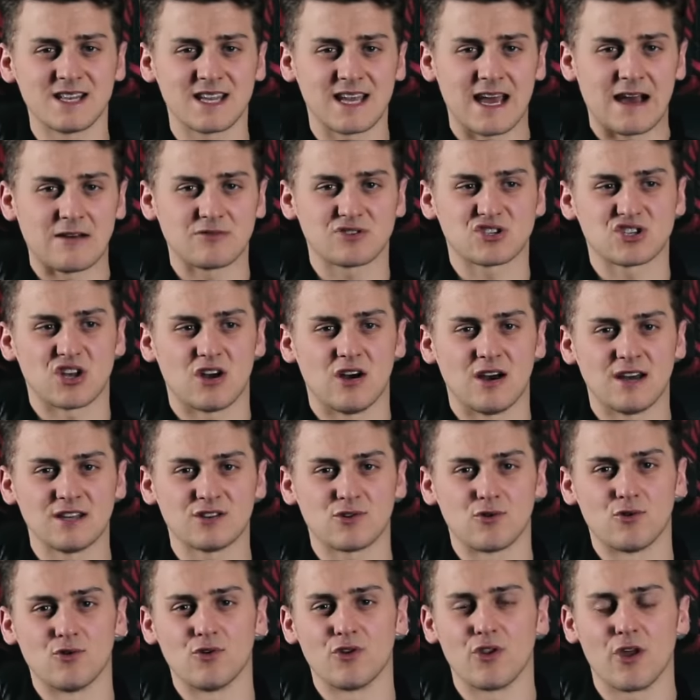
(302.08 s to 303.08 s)
and windy
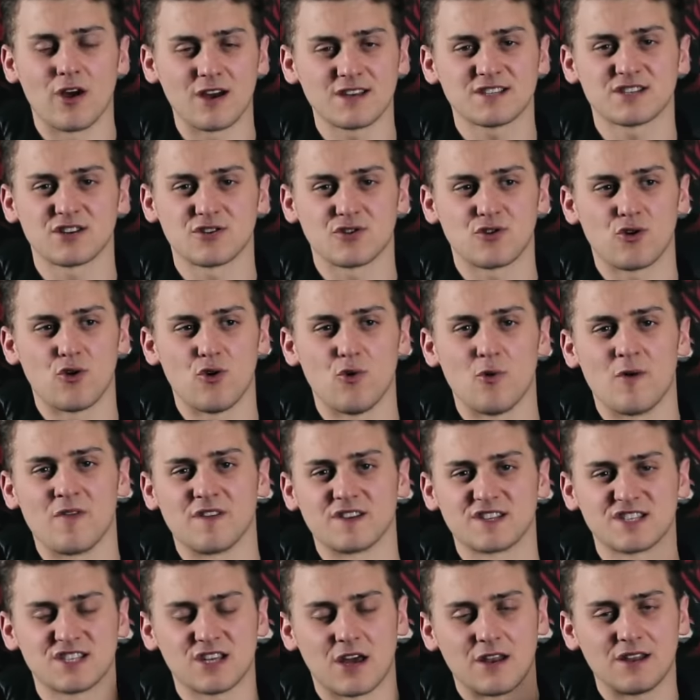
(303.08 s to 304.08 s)
outside, or nice and cool
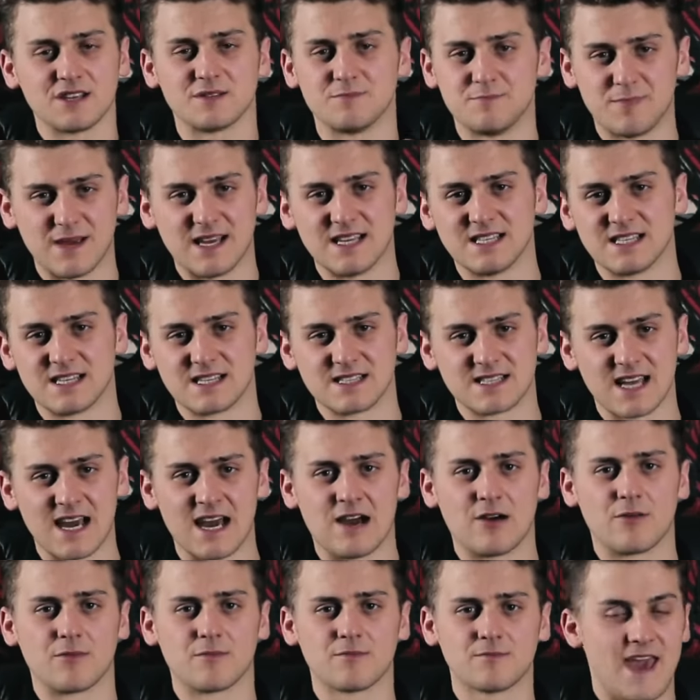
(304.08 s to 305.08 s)
when the sun is beating
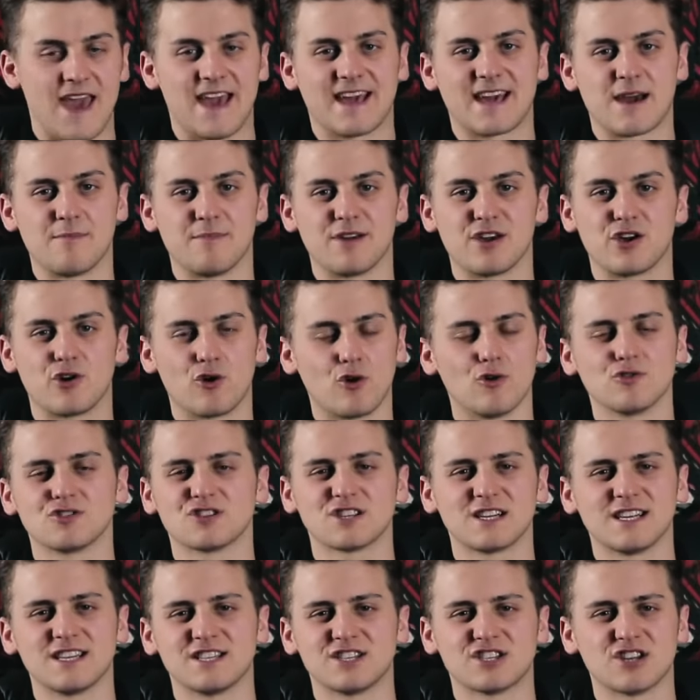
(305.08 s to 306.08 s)
down. It can be
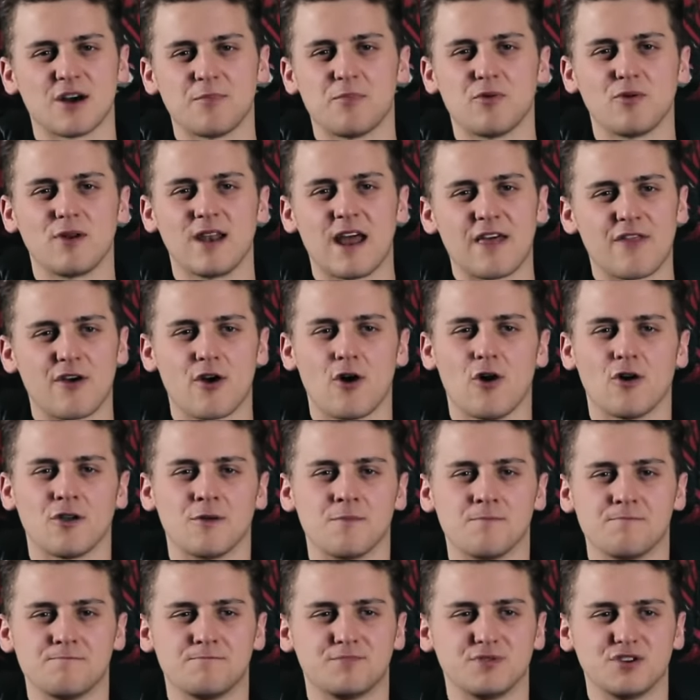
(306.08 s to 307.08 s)
gorgeously supple leather
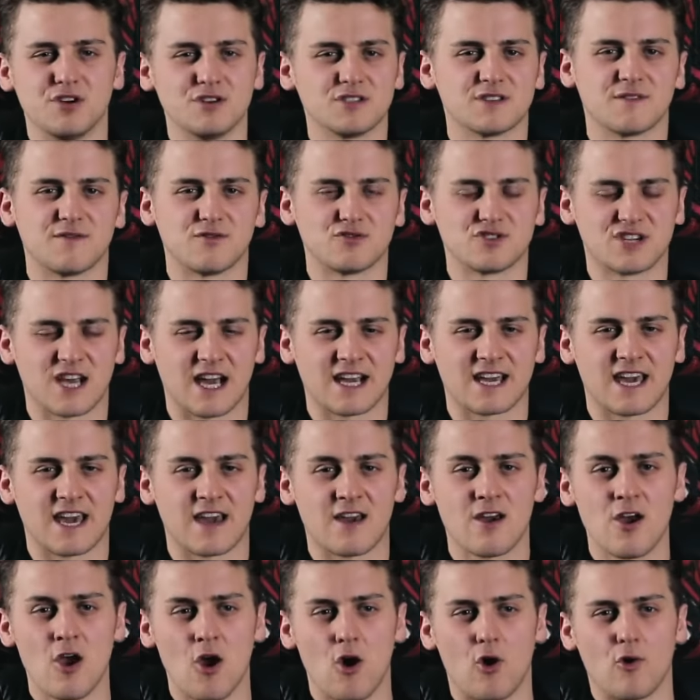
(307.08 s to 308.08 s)
on a beautiful
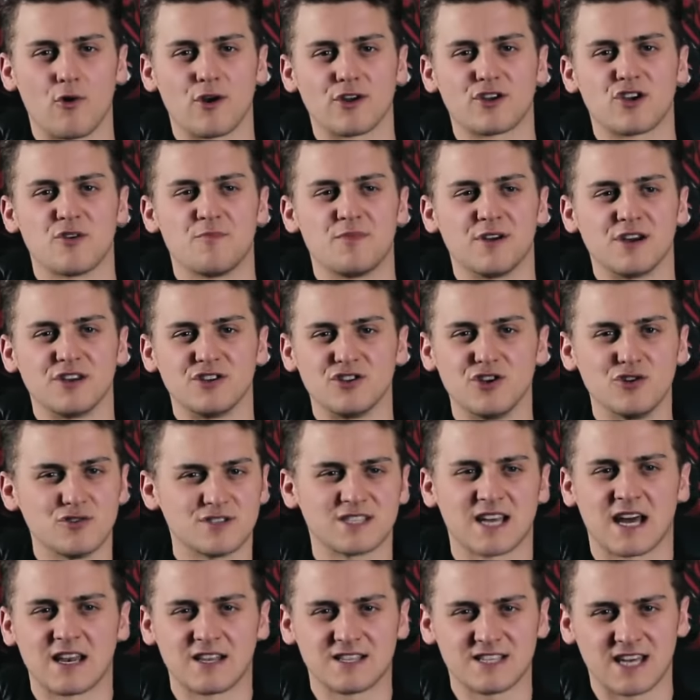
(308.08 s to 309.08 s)
jacket, or it could be a
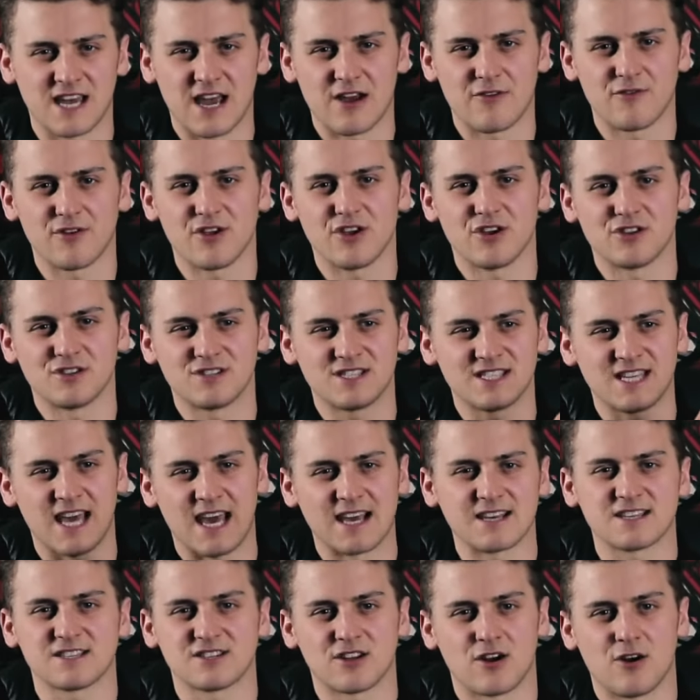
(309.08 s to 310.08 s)
utilitarian
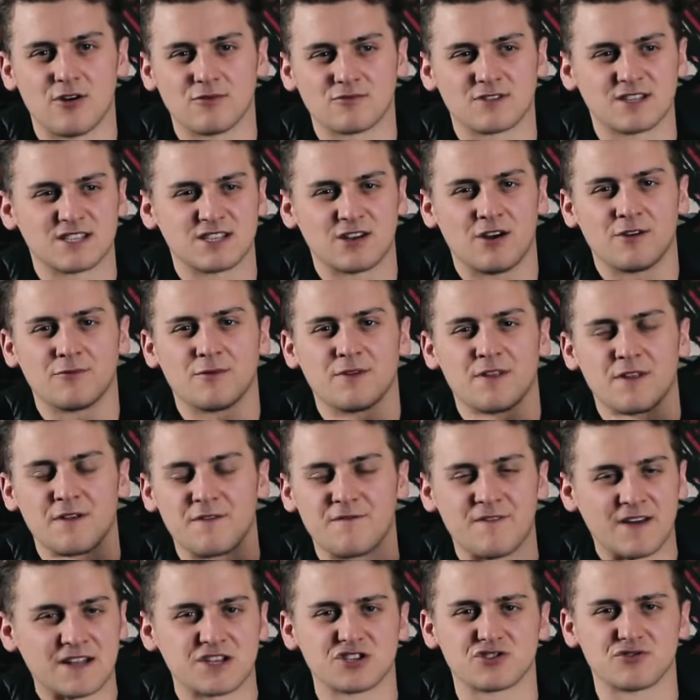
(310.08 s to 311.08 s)
textile designed with
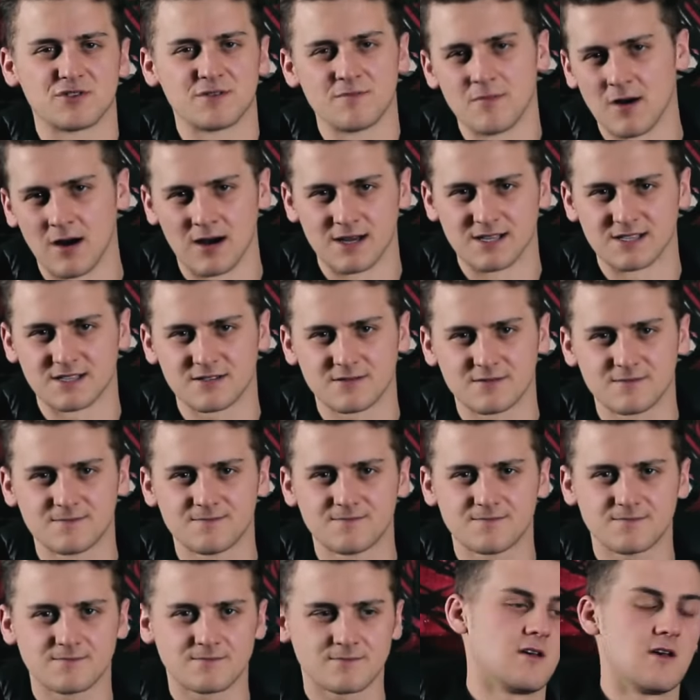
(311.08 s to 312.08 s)
adventure in mind.
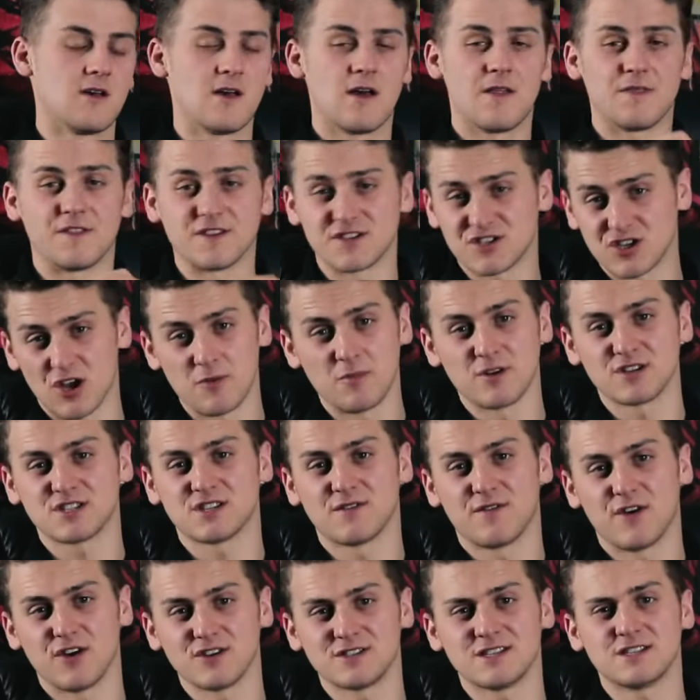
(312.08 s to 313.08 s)
There's so
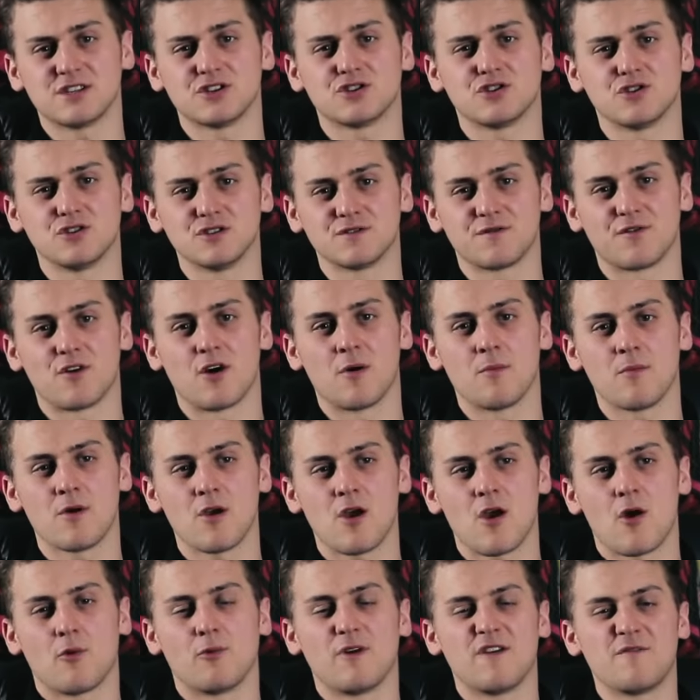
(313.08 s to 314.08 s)
much diversity to choose
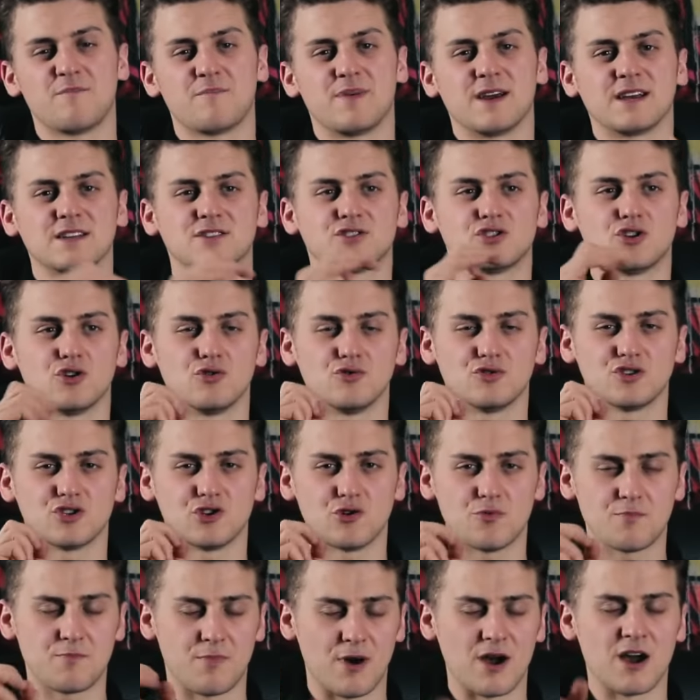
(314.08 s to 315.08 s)
from, we've picked two
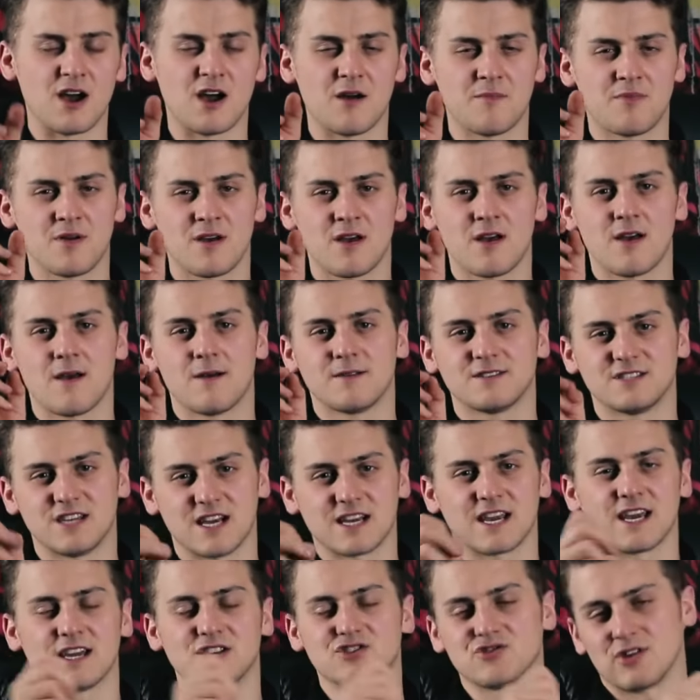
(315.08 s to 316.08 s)
superb
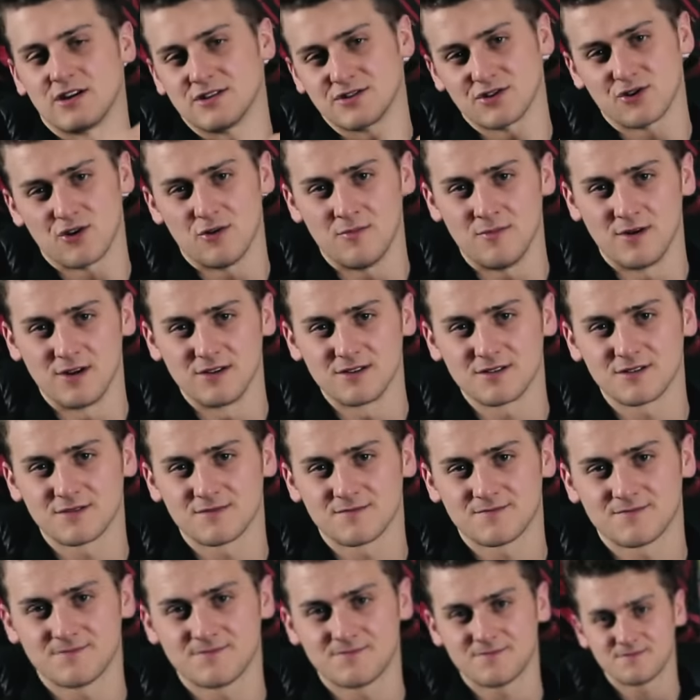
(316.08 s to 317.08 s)
jacket and trouser
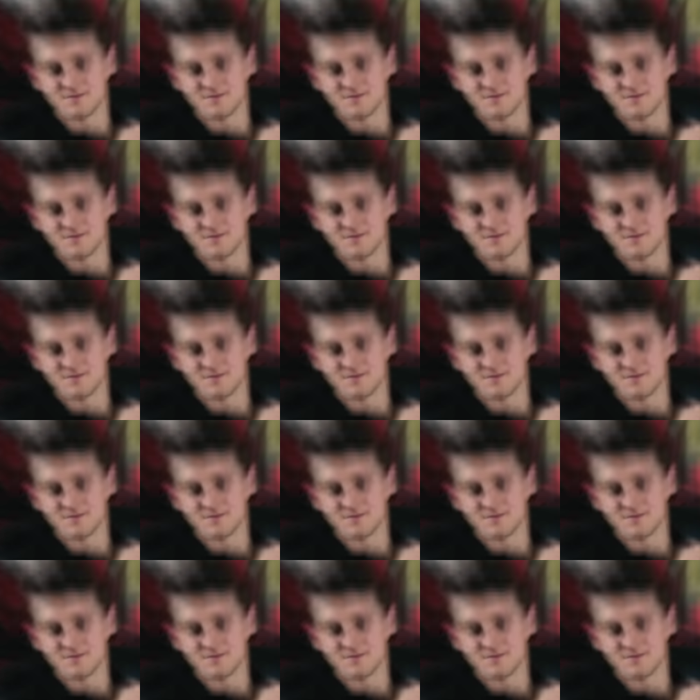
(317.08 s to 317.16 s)
combos.